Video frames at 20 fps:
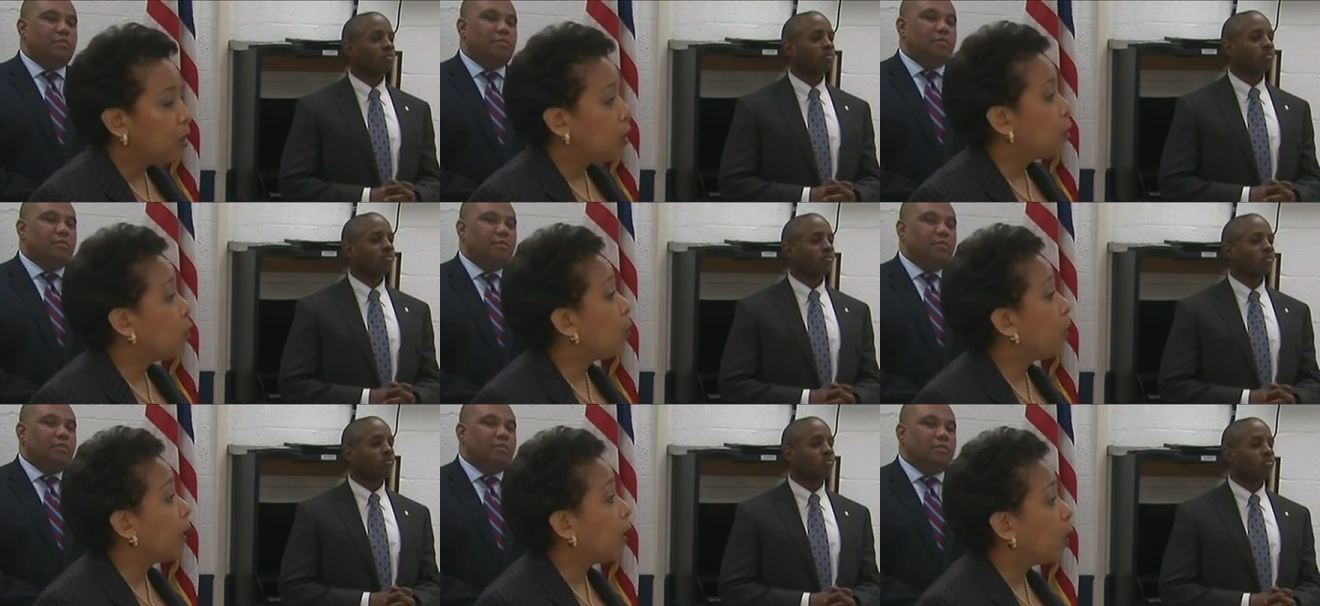
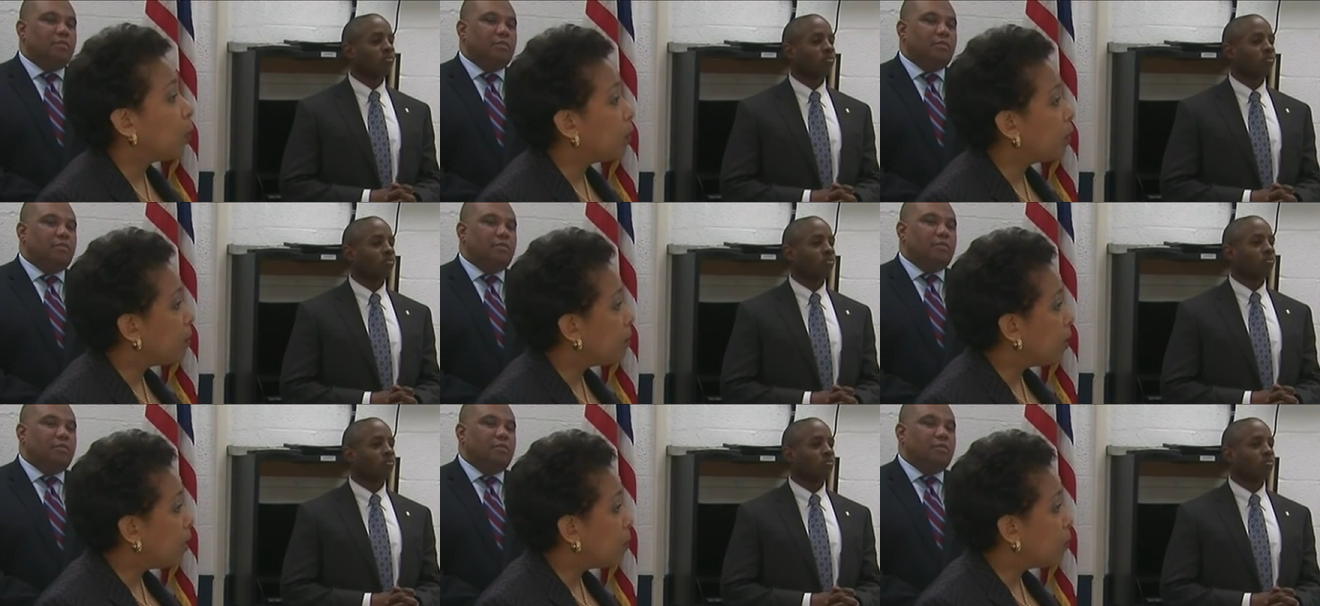Speaker 1: You're
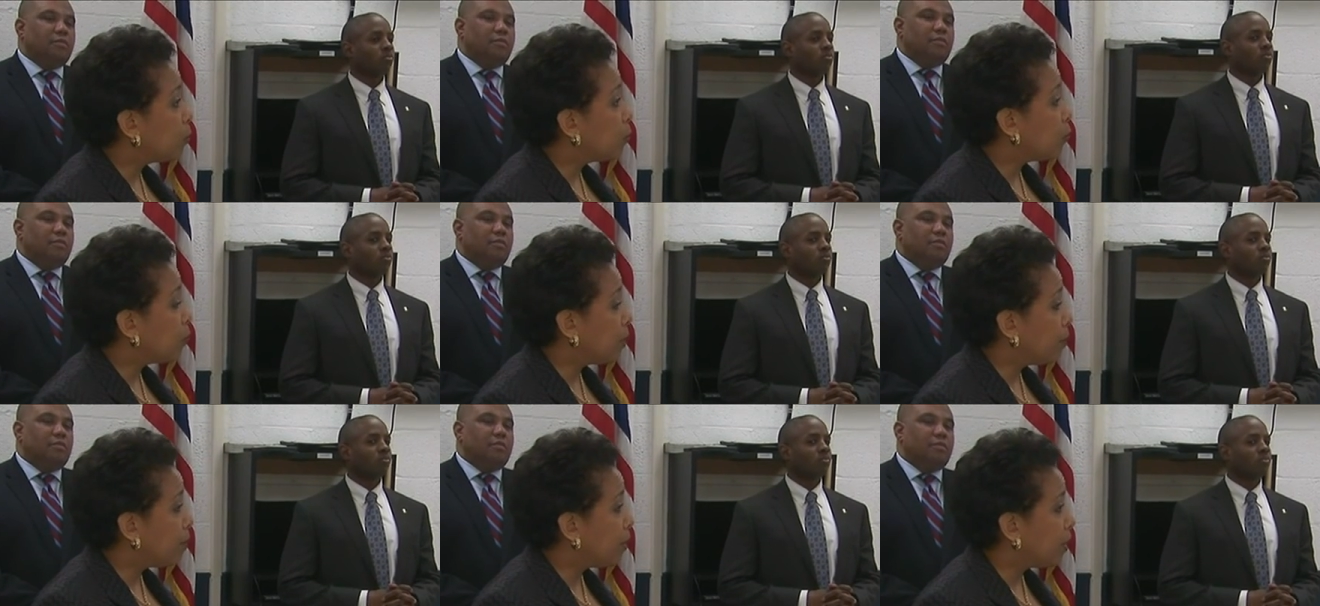helping people
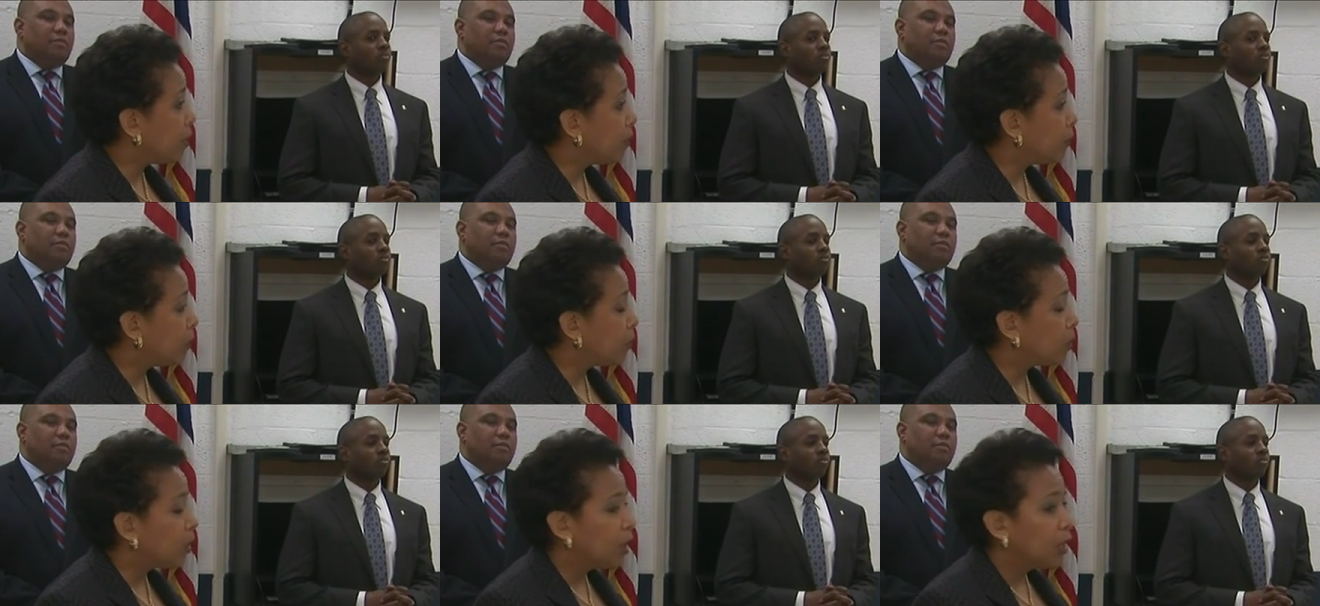
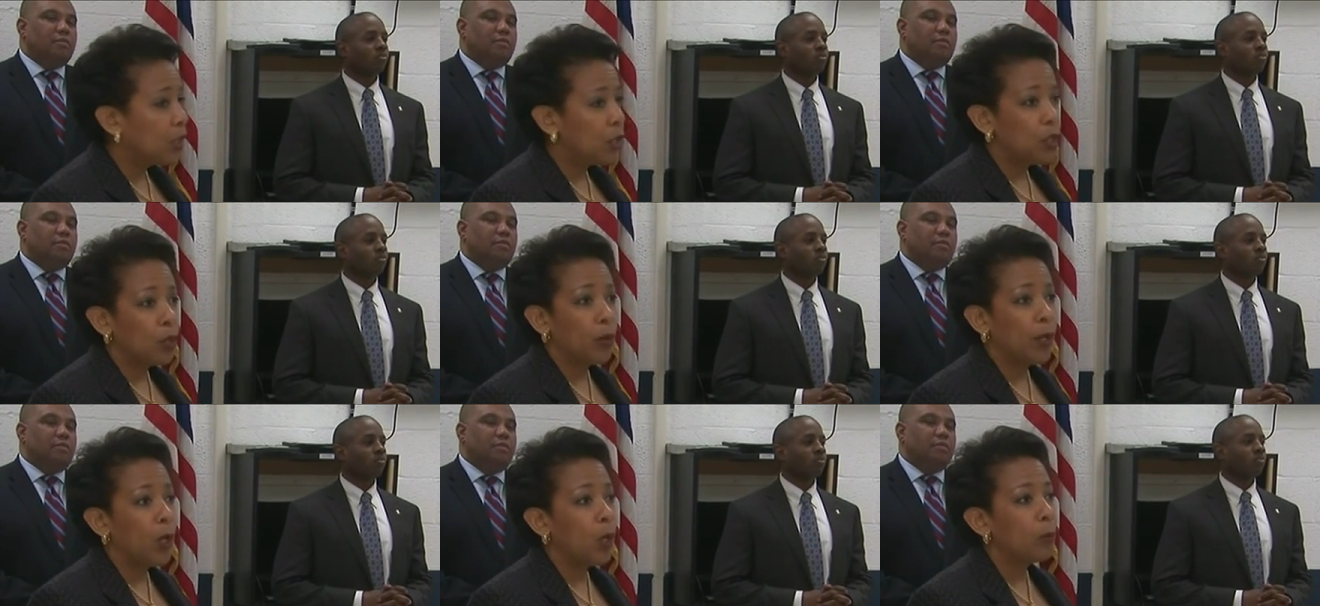rebuild.
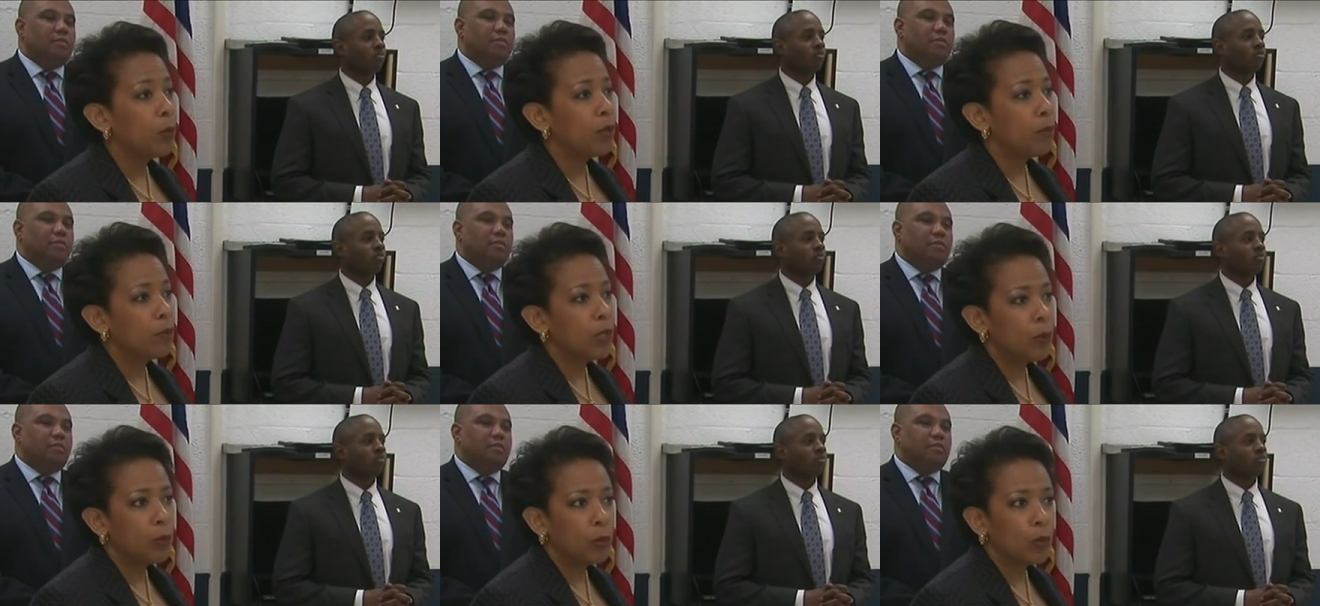You're helping
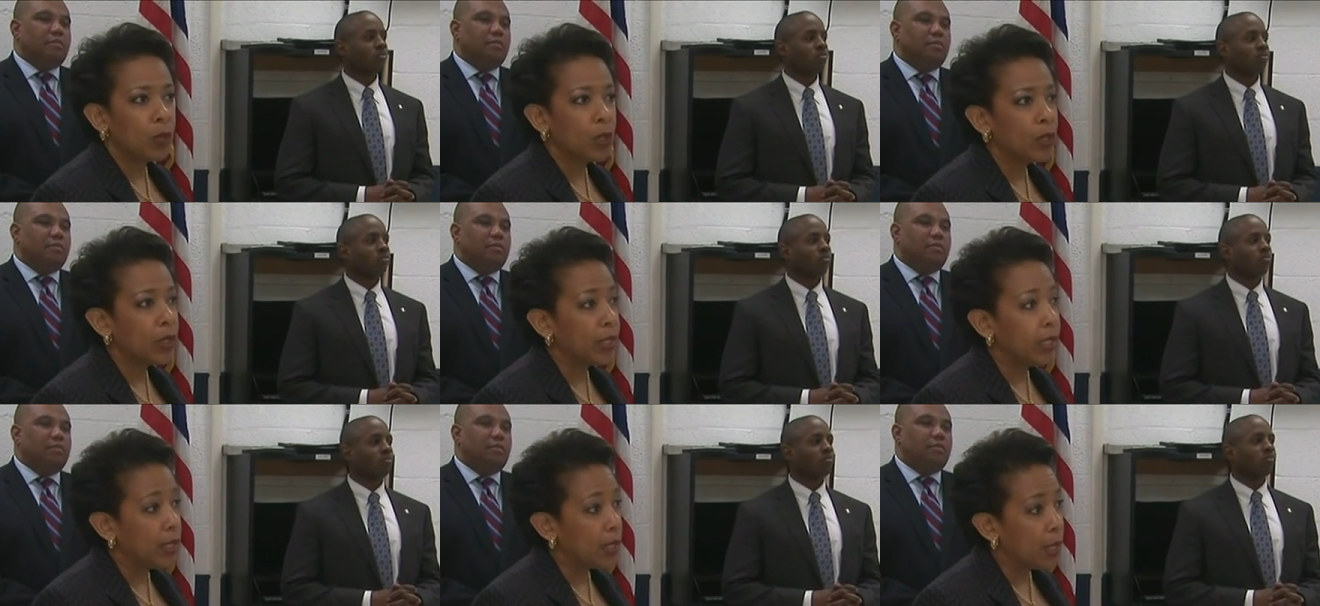people
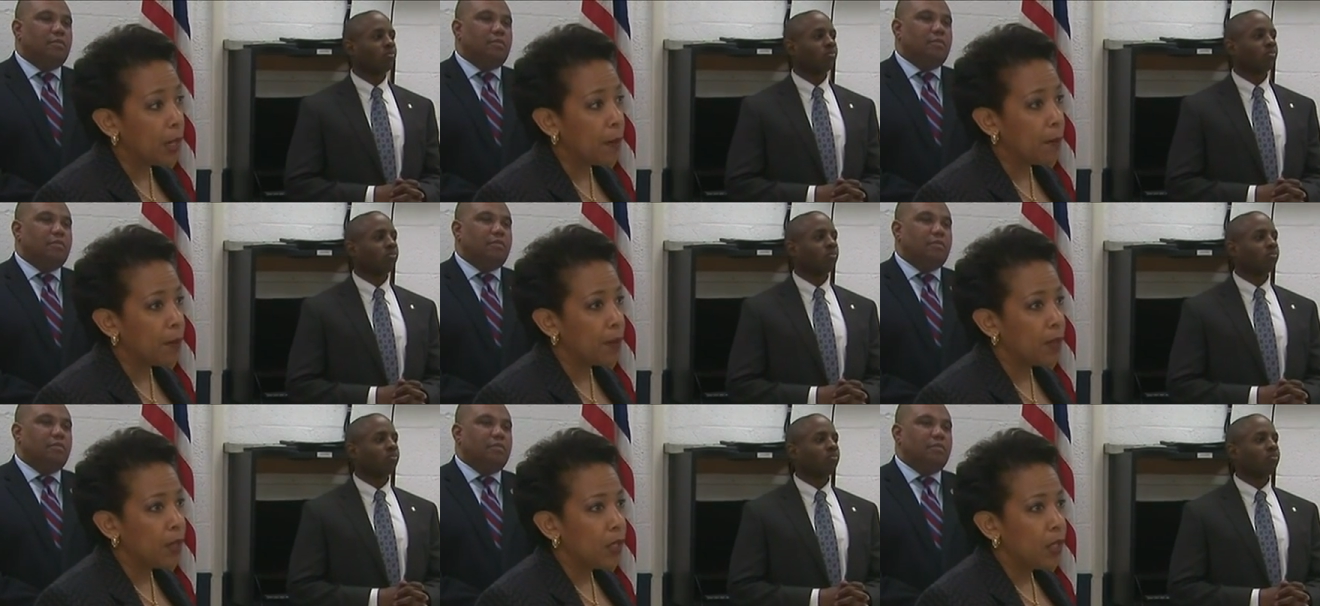clean up.